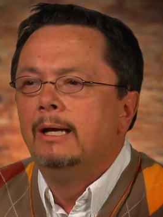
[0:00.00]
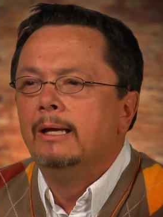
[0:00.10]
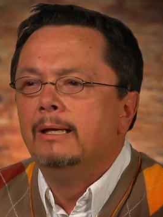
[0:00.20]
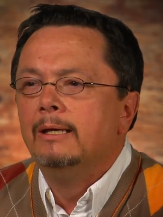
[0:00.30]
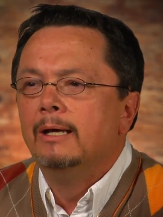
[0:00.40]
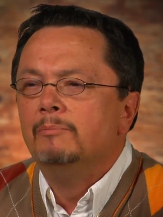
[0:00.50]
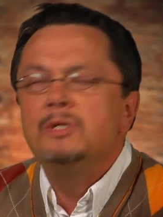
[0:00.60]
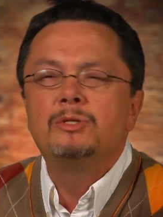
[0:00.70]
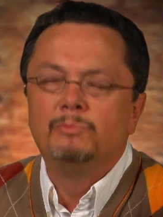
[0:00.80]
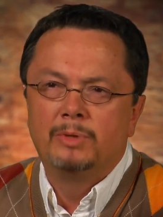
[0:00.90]
a
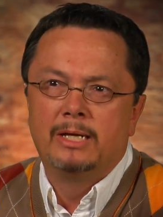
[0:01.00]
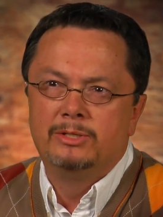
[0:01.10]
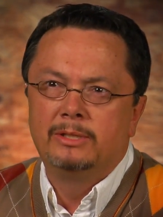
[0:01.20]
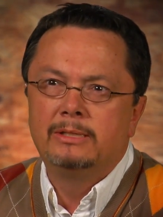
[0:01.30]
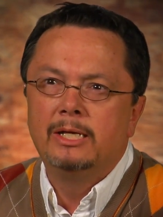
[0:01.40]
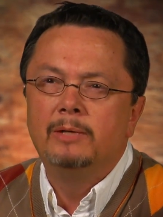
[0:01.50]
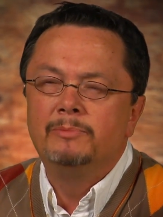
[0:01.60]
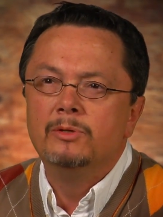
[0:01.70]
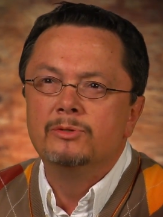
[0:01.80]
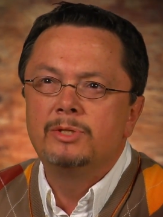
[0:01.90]
mission project to
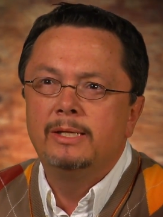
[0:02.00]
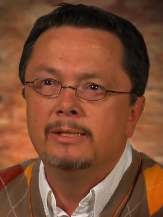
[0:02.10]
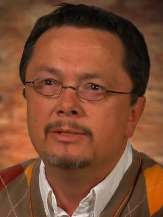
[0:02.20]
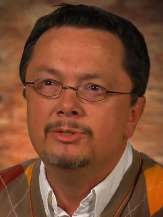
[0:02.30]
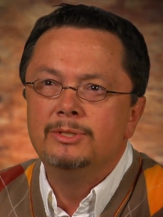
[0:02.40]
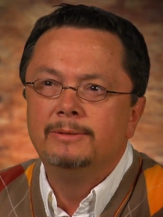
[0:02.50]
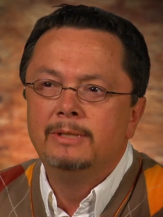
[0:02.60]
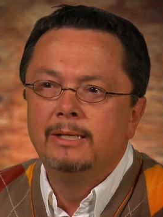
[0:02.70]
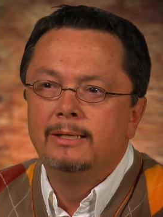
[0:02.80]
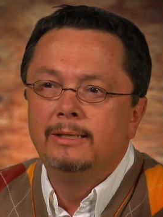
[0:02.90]
help those kids.
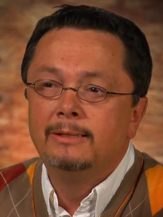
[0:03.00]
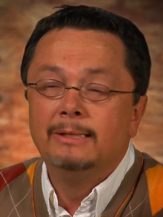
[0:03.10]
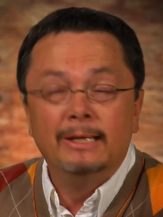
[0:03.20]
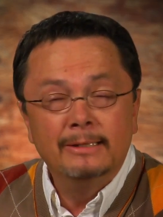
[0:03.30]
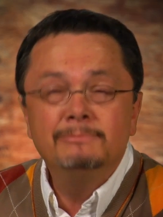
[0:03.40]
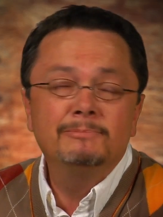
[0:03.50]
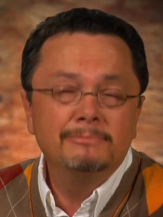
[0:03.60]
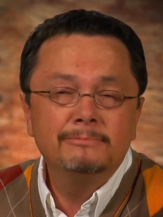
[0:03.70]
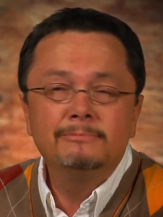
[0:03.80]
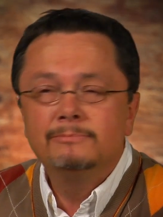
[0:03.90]
And
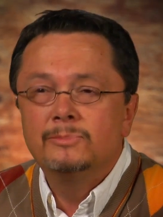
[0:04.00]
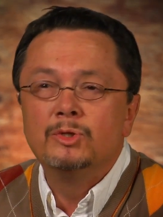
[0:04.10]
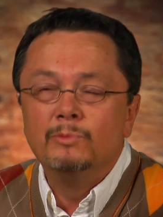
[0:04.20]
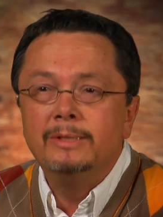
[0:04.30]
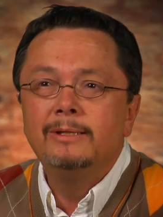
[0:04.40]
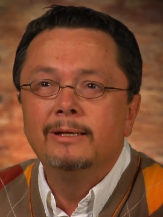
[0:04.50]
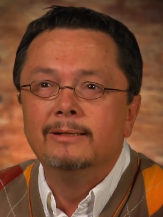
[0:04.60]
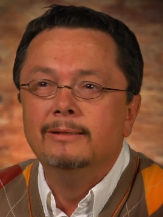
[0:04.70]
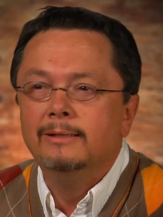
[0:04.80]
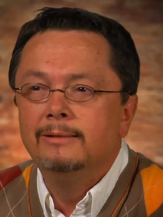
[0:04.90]
so we
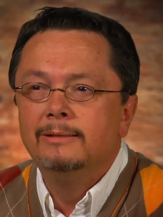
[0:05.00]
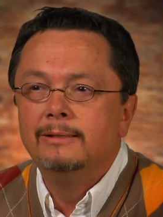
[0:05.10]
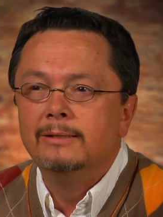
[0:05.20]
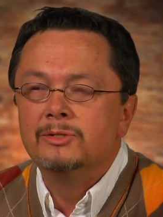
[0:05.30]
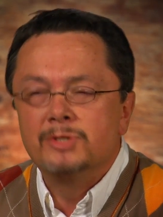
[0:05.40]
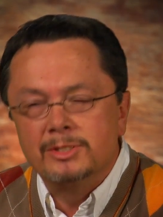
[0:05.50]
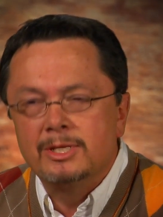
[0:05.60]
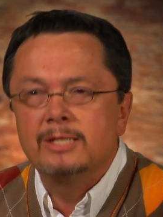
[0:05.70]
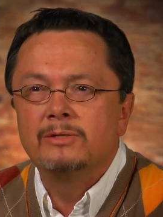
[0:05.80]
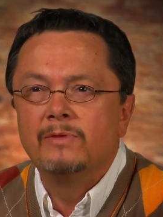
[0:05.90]
did. And the
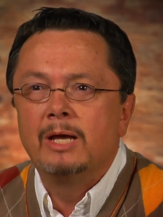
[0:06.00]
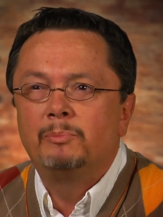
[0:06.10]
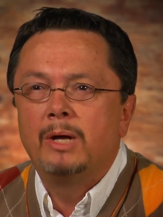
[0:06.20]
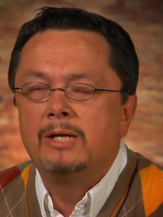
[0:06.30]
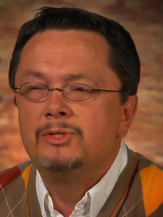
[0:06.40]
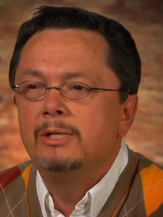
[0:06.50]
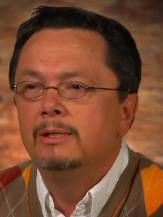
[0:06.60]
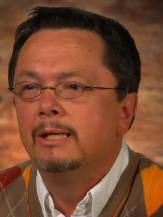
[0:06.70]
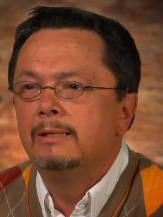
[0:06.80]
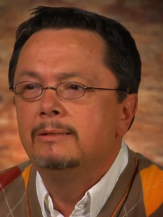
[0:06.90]
success of that
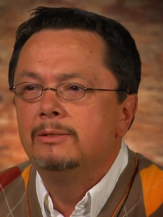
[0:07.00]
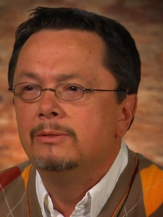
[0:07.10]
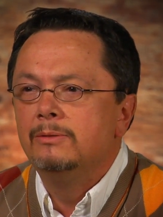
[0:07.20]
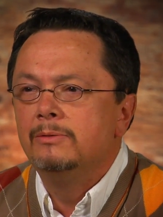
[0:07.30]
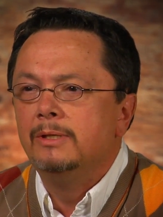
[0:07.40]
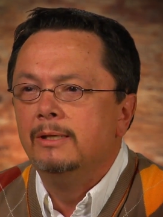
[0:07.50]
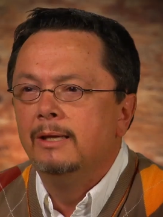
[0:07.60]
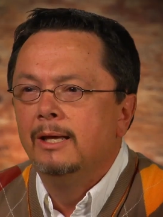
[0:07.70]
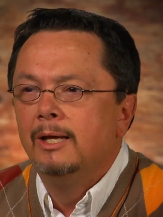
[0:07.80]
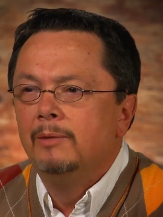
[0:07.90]
project led to
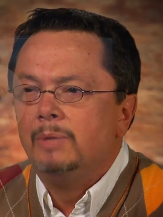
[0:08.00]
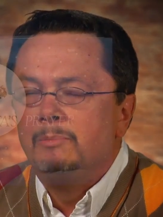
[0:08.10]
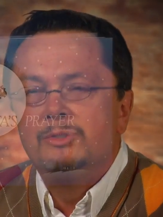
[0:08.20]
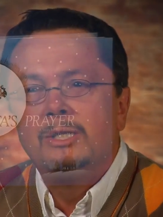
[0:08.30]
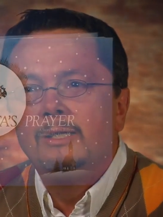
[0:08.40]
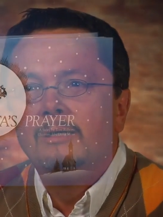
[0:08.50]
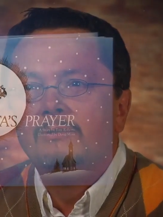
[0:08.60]
the publishing